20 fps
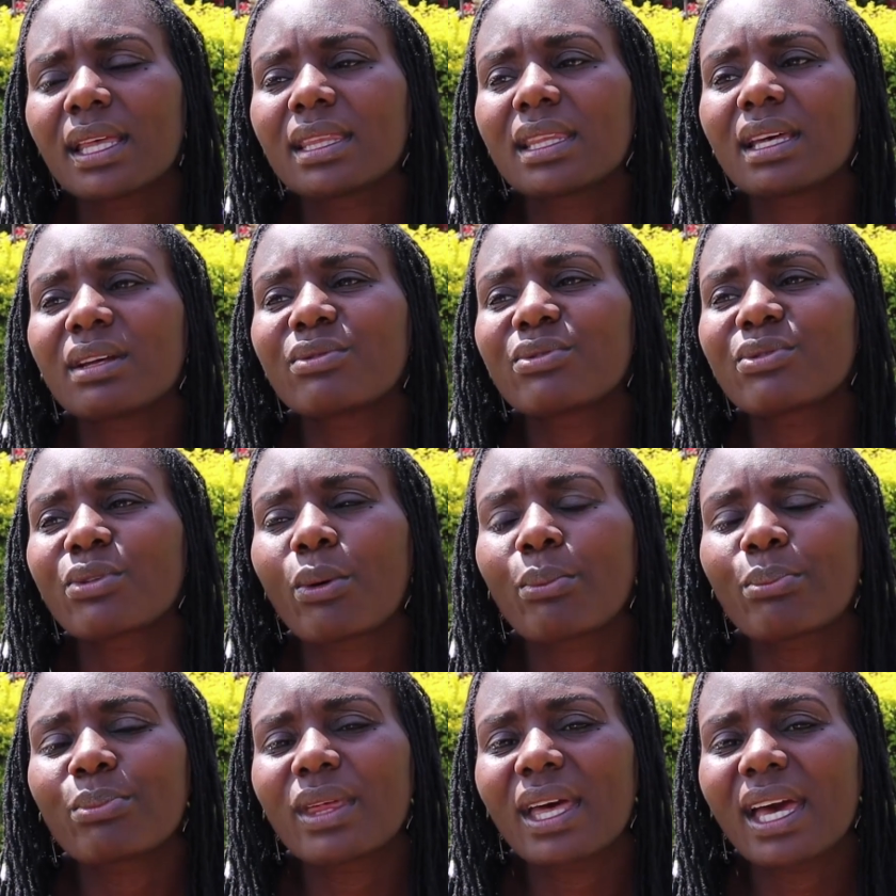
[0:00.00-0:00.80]
then
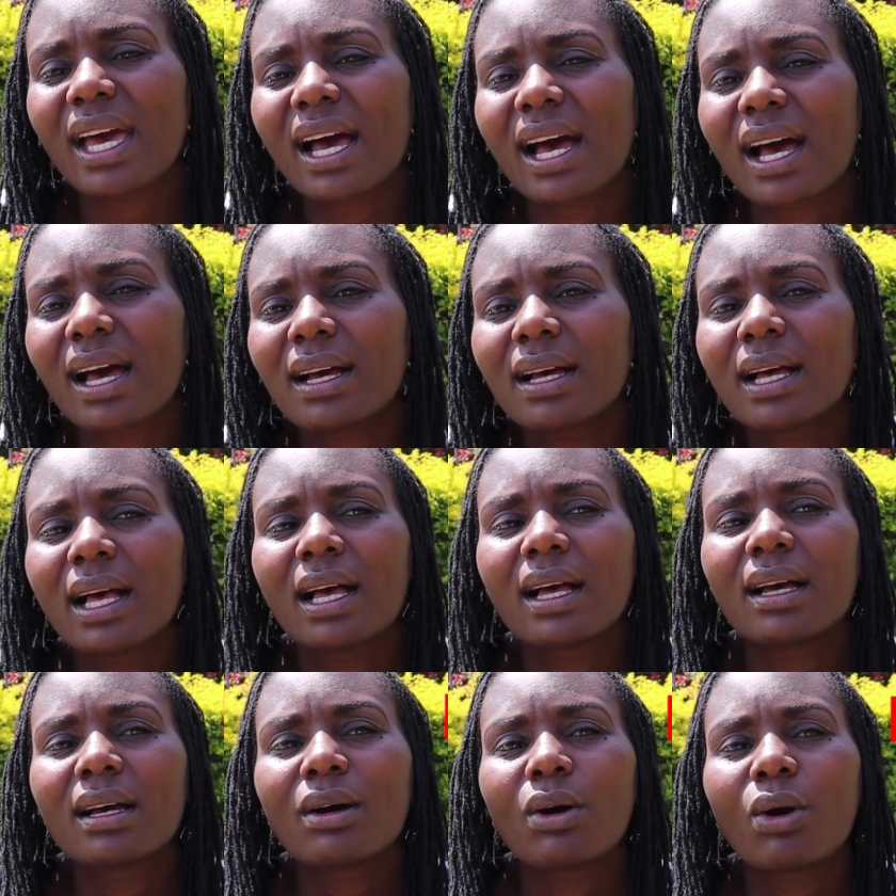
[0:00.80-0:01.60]
from there
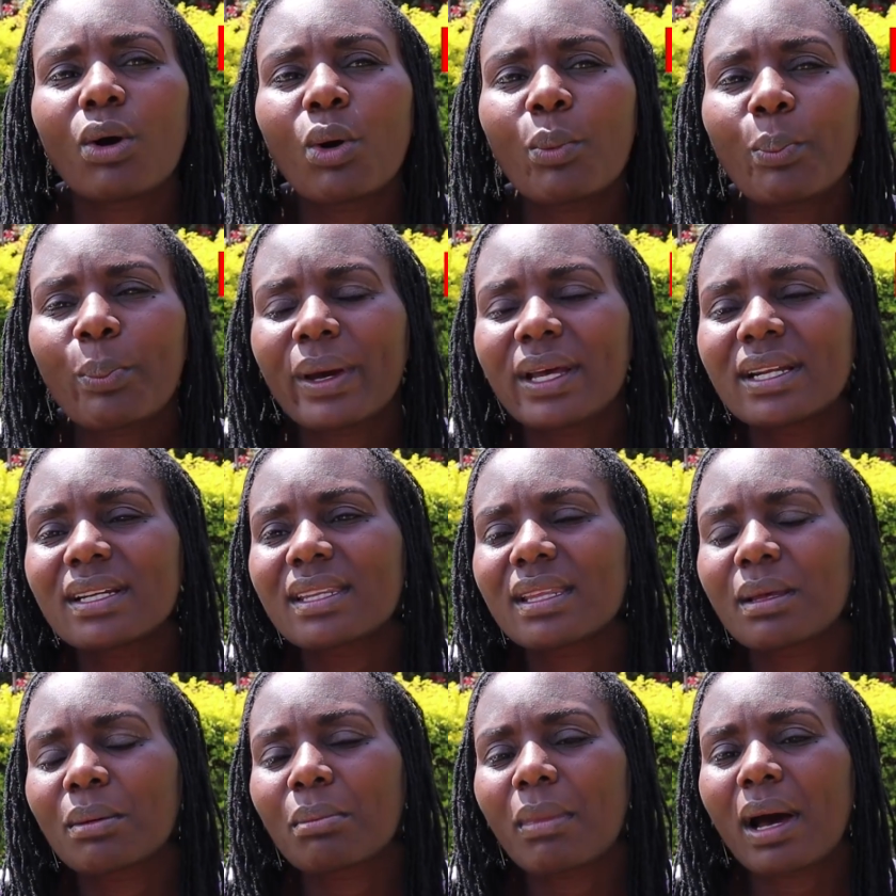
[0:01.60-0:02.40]

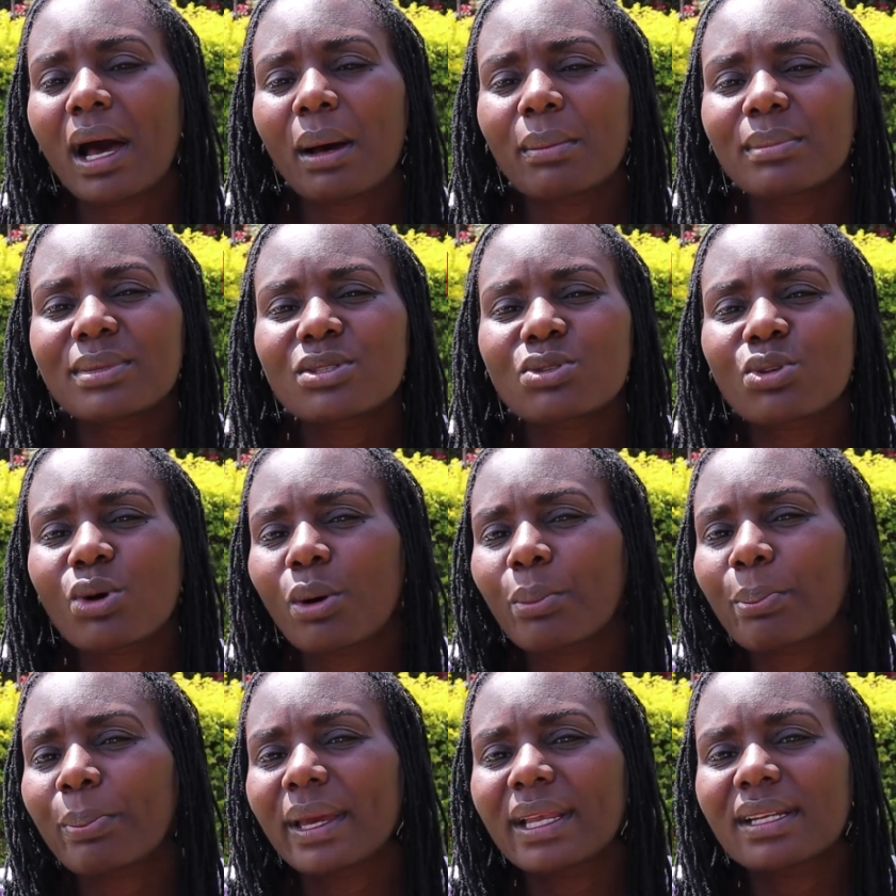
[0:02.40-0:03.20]
opened the mom's top